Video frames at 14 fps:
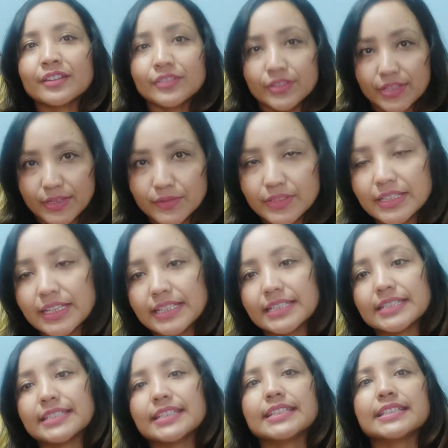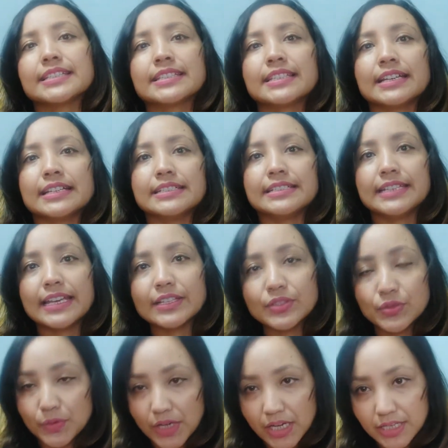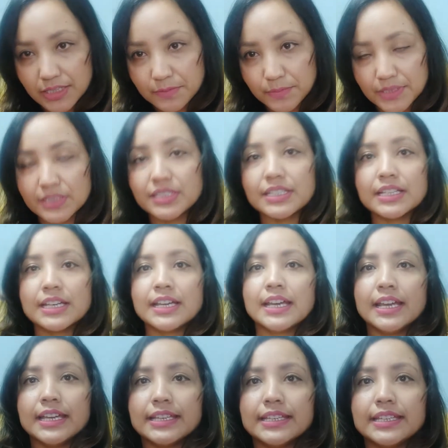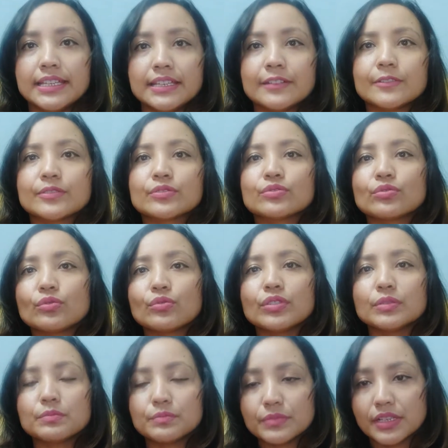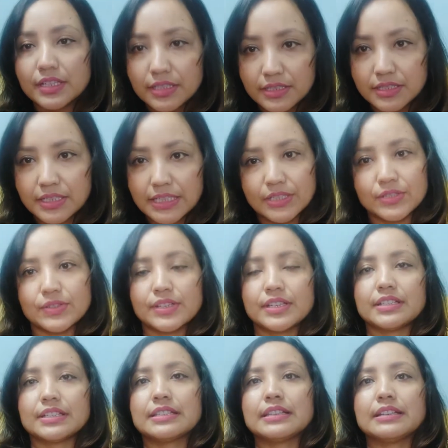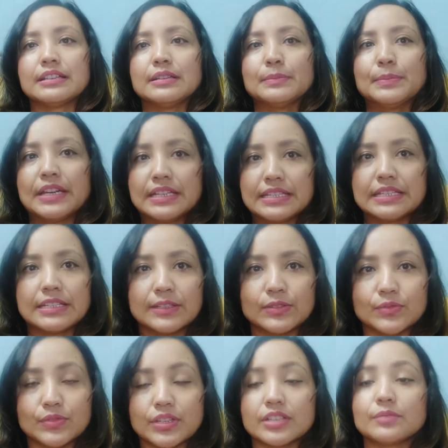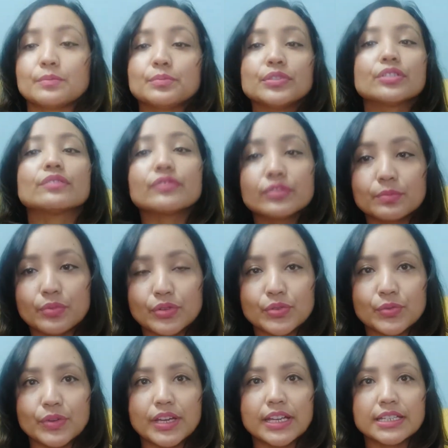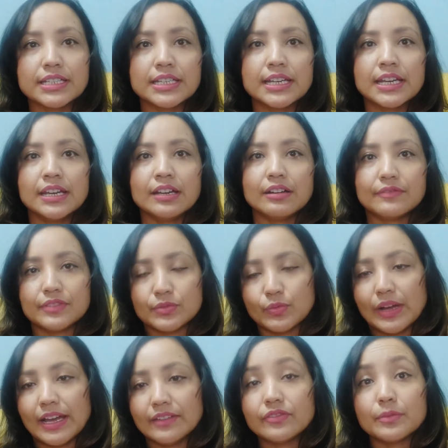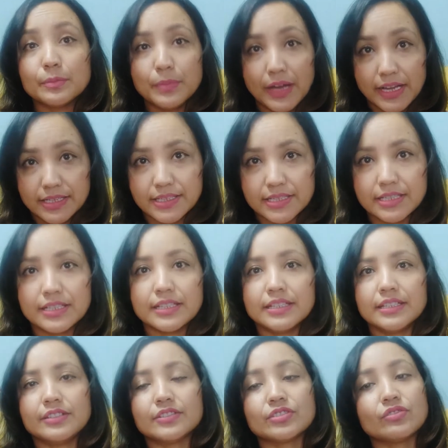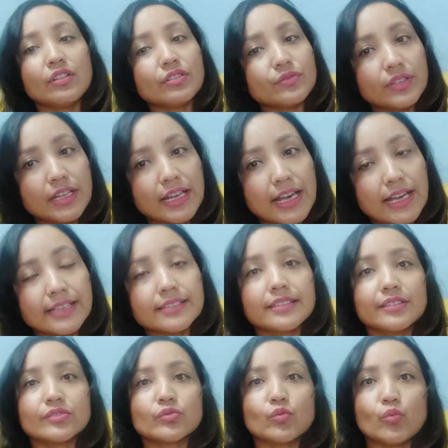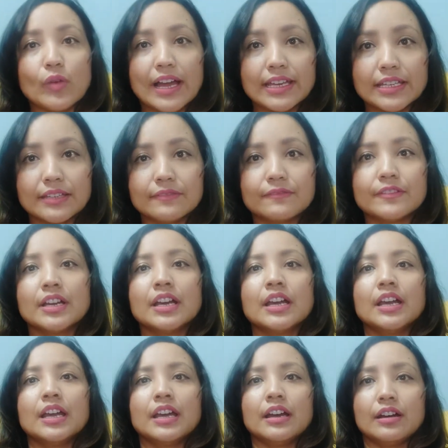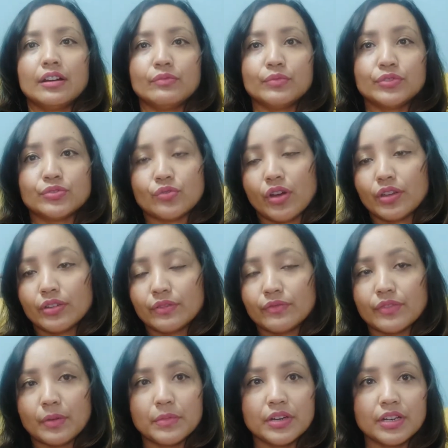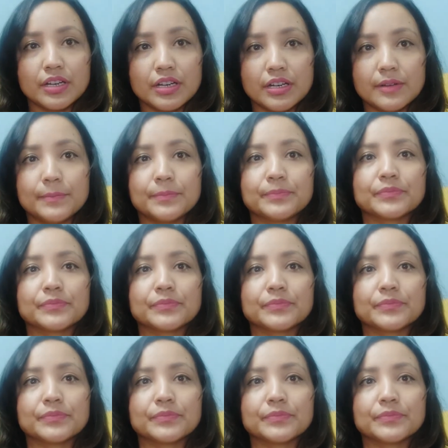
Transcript: Though the lady sits next to her husband, he is so immersed into his painting to create a beautiful portrait of his wife, but he does not realize his wife withdrawing from her